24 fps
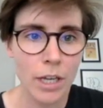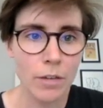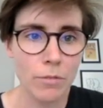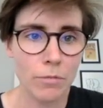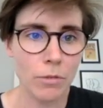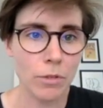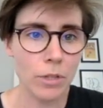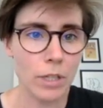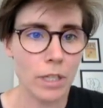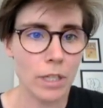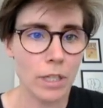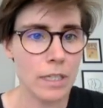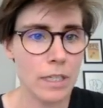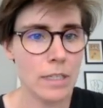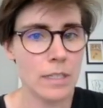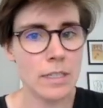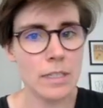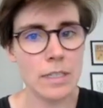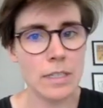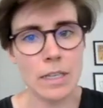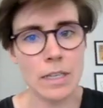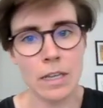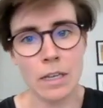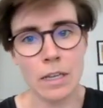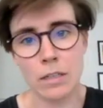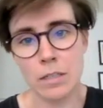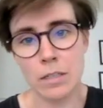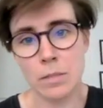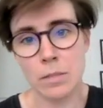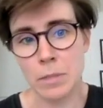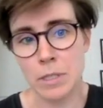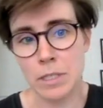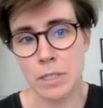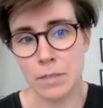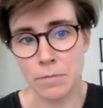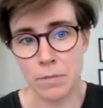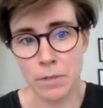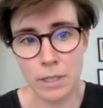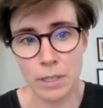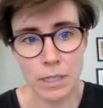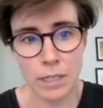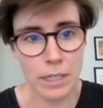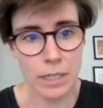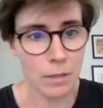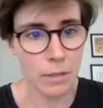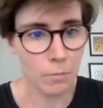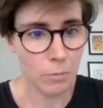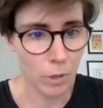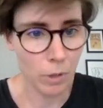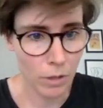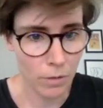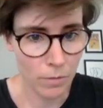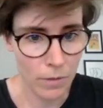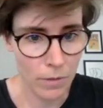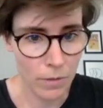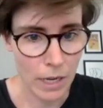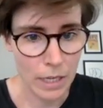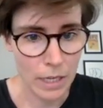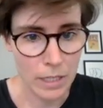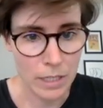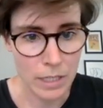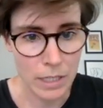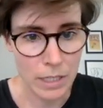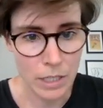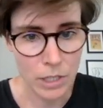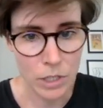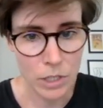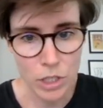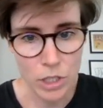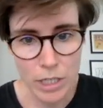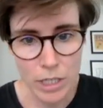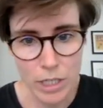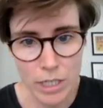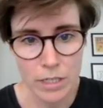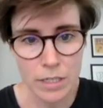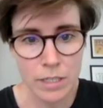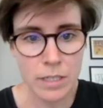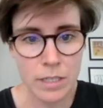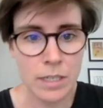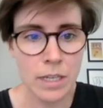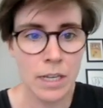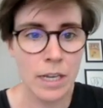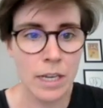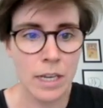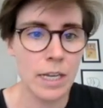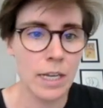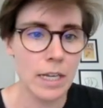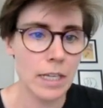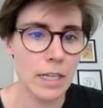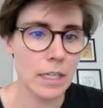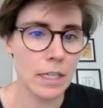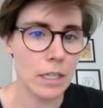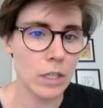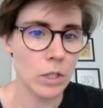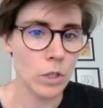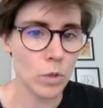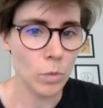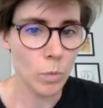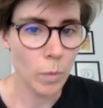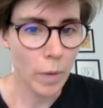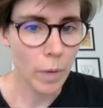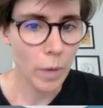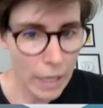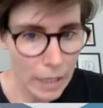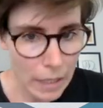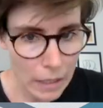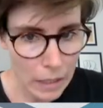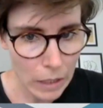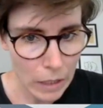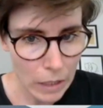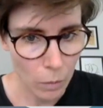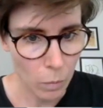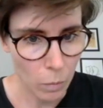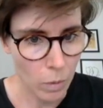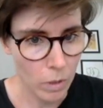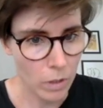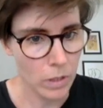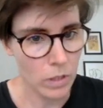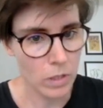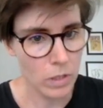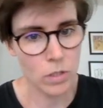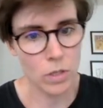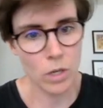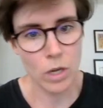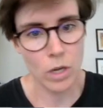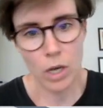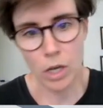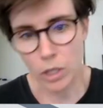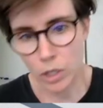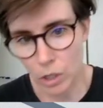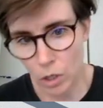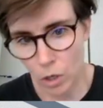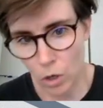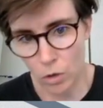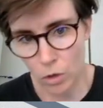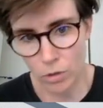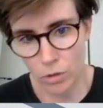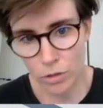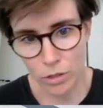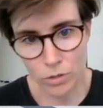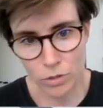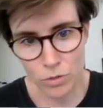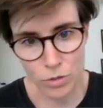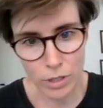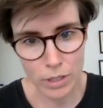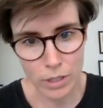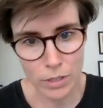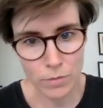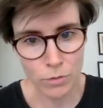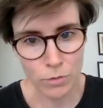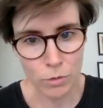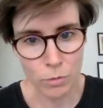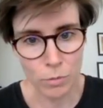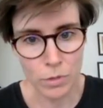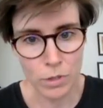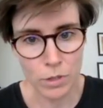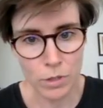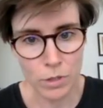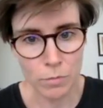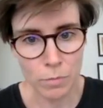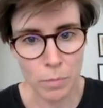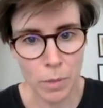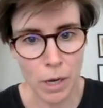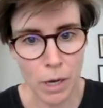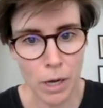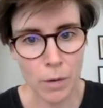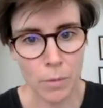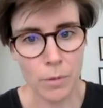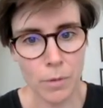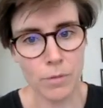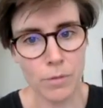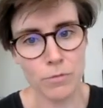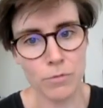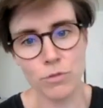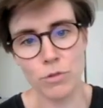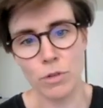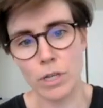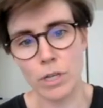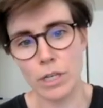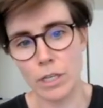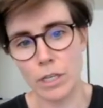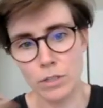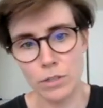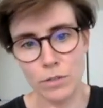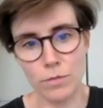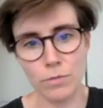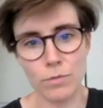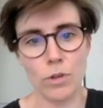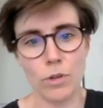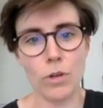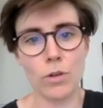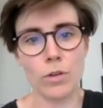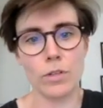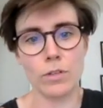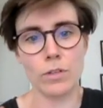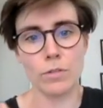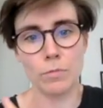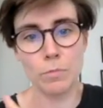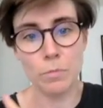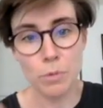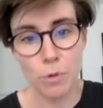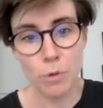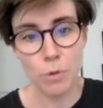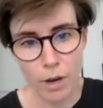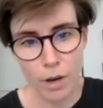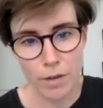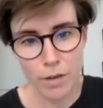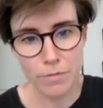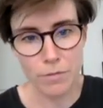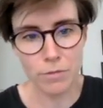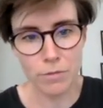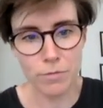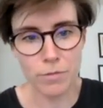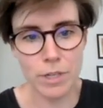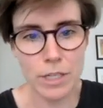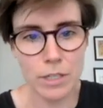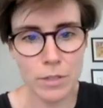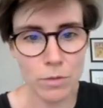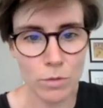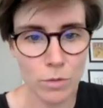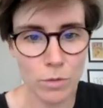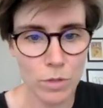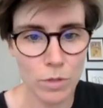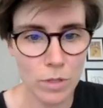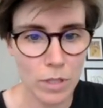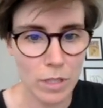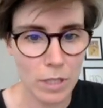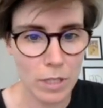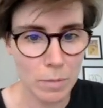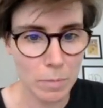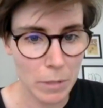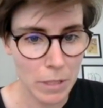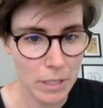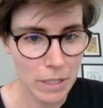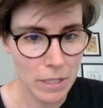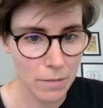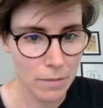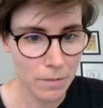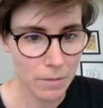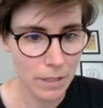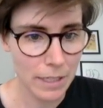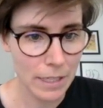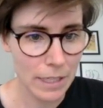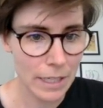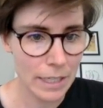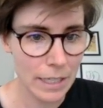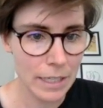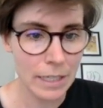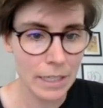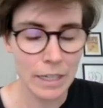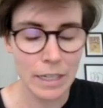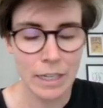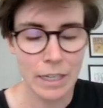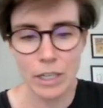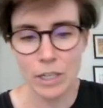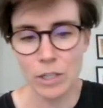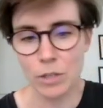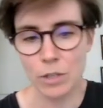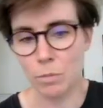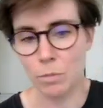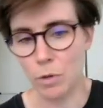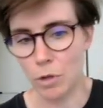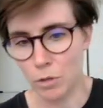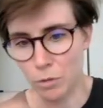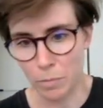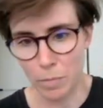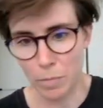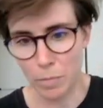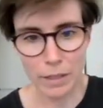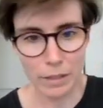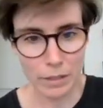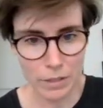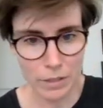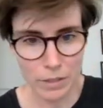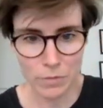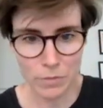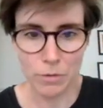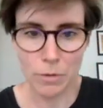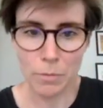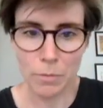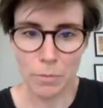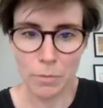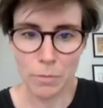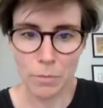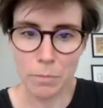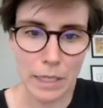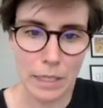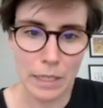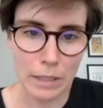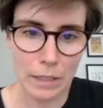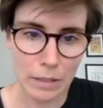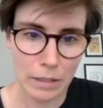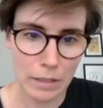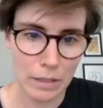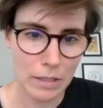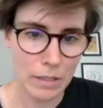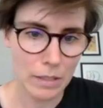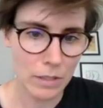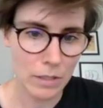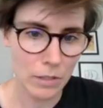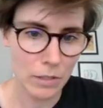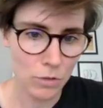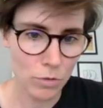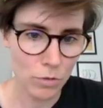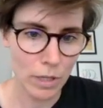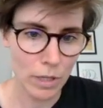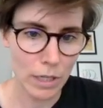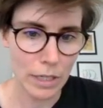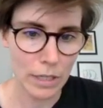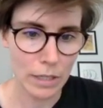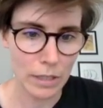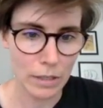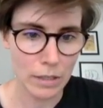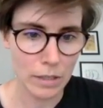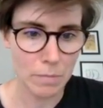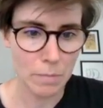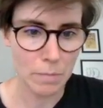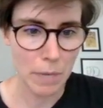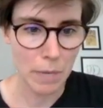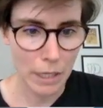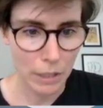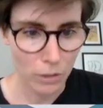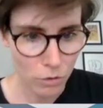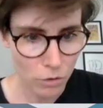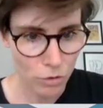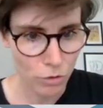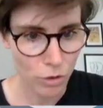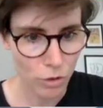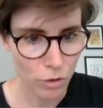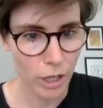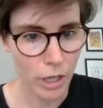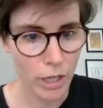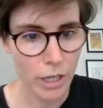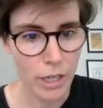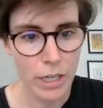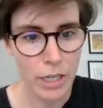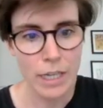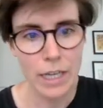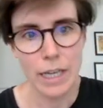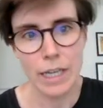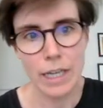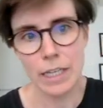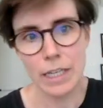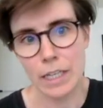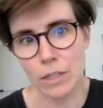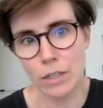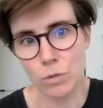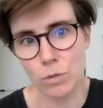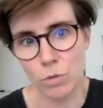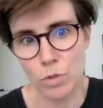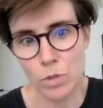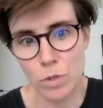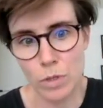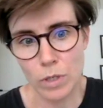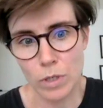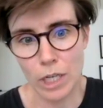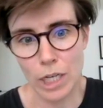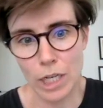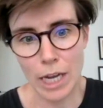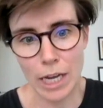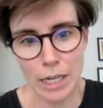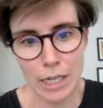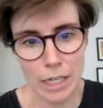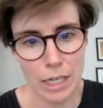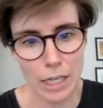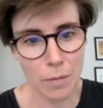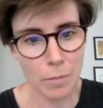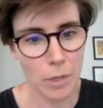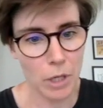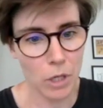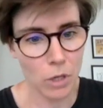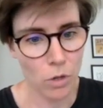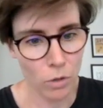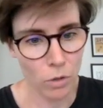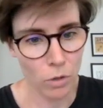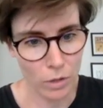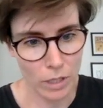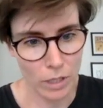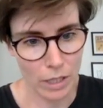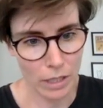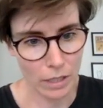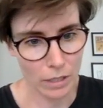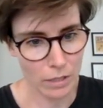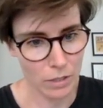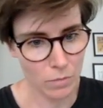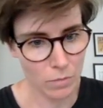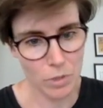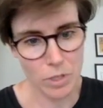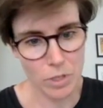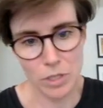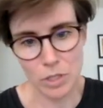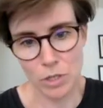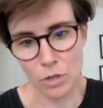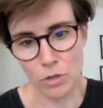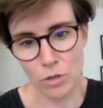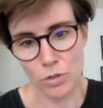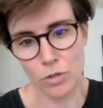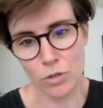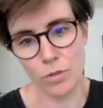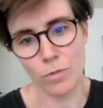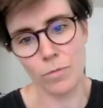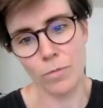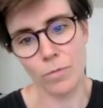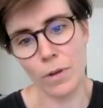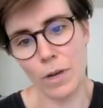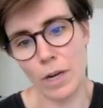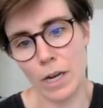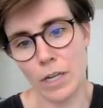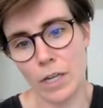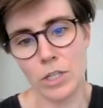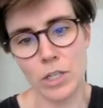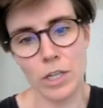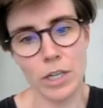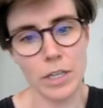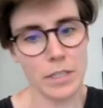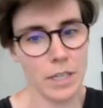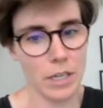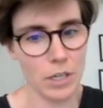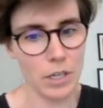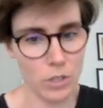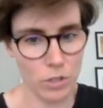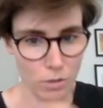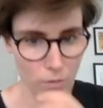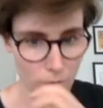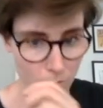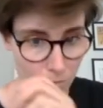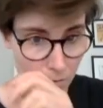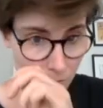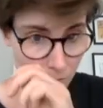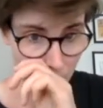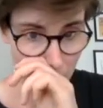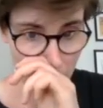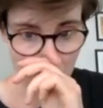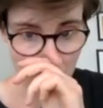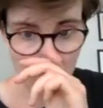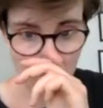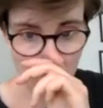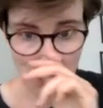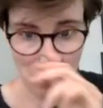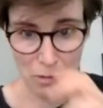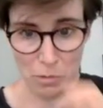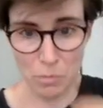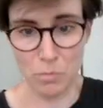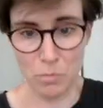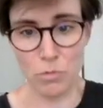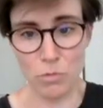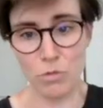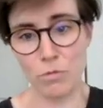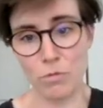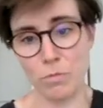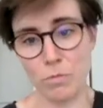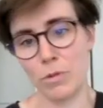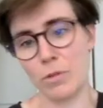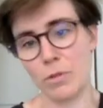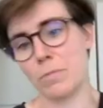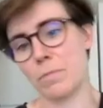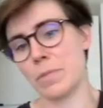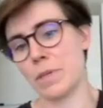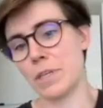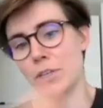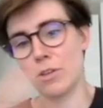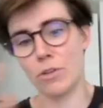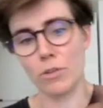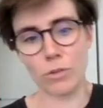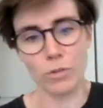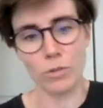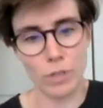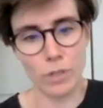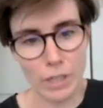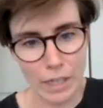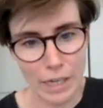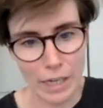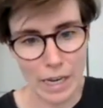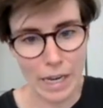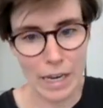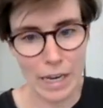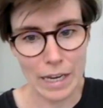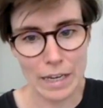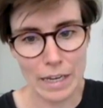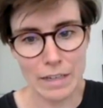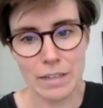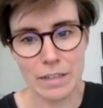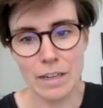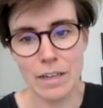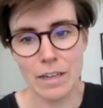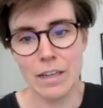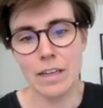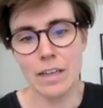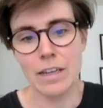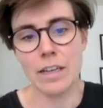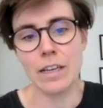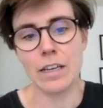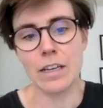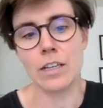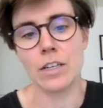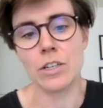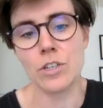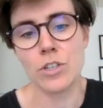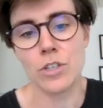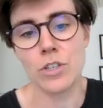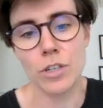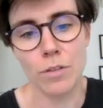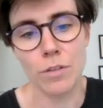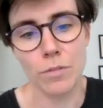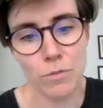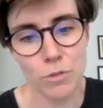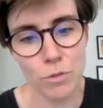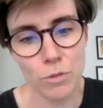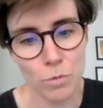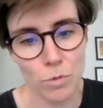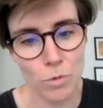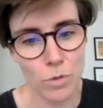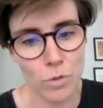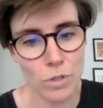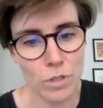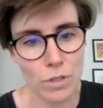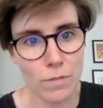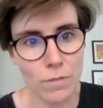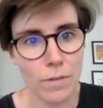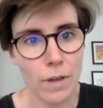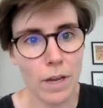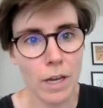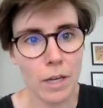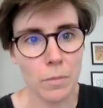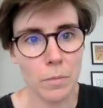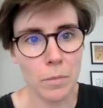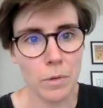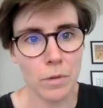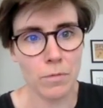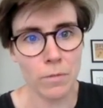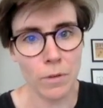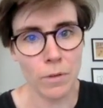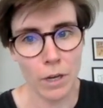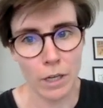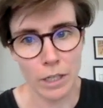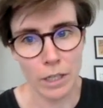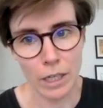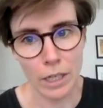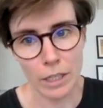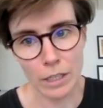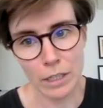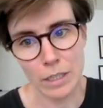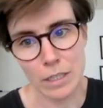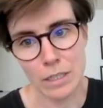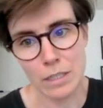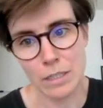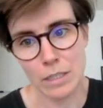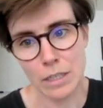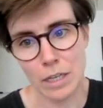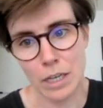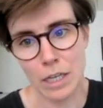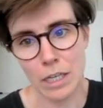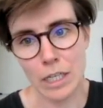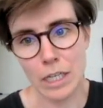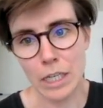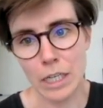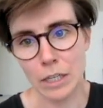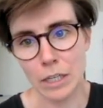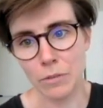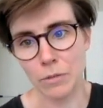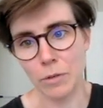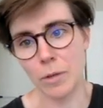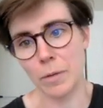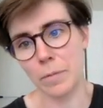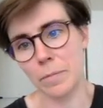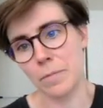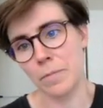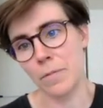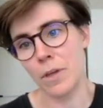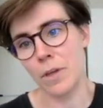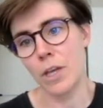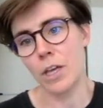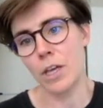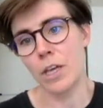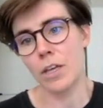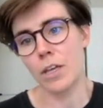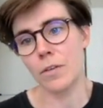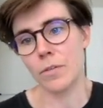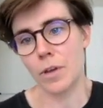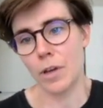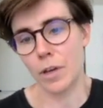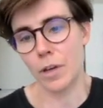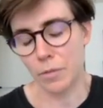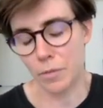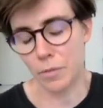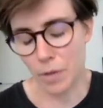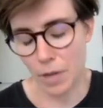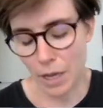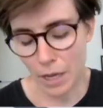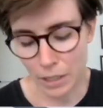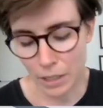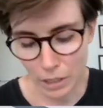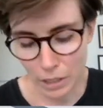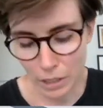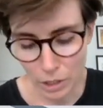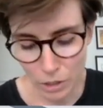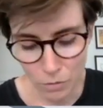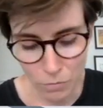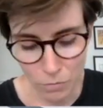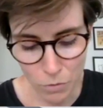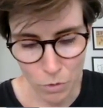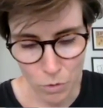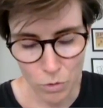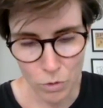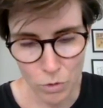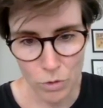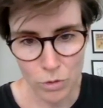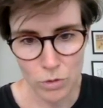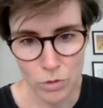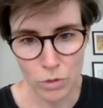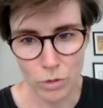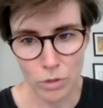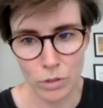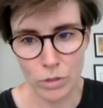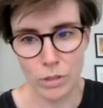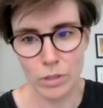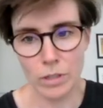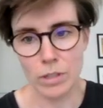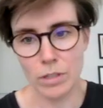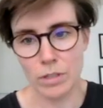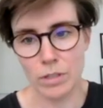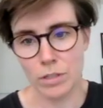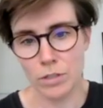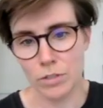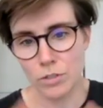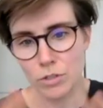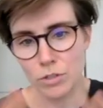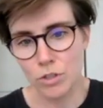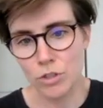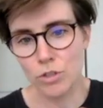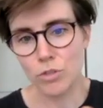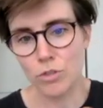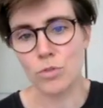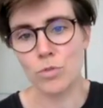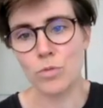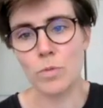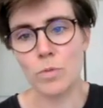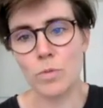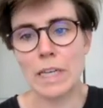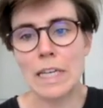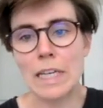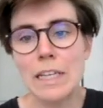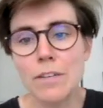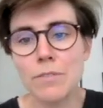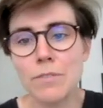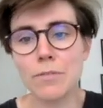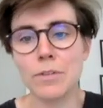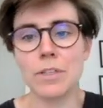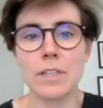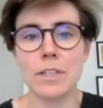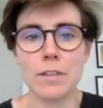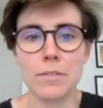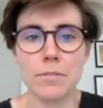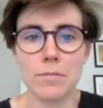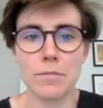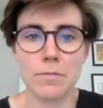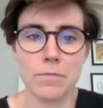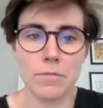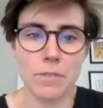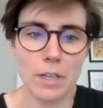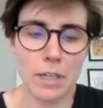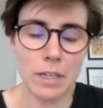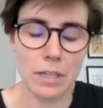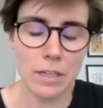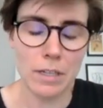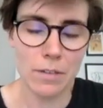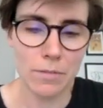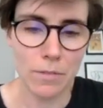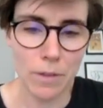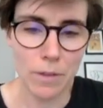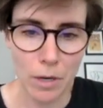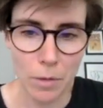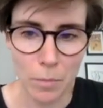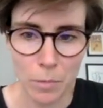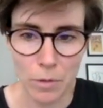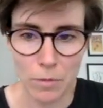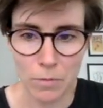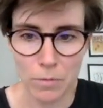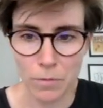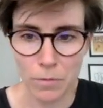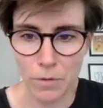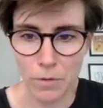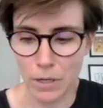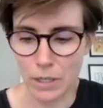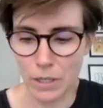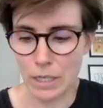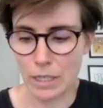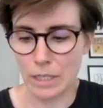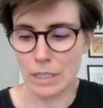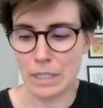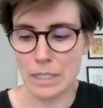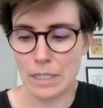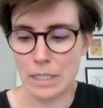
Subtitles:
for this specifically in one of the SDGs in the UN that wants to unlock the transformative power of trillions of dollars of private resources, specifically the World Bank's from billions to trillions mantra. And then also in an academic context, research on the financialization of development, movement beyond aid, and a shift towards development finance. And here I added the focus on new innovative development finance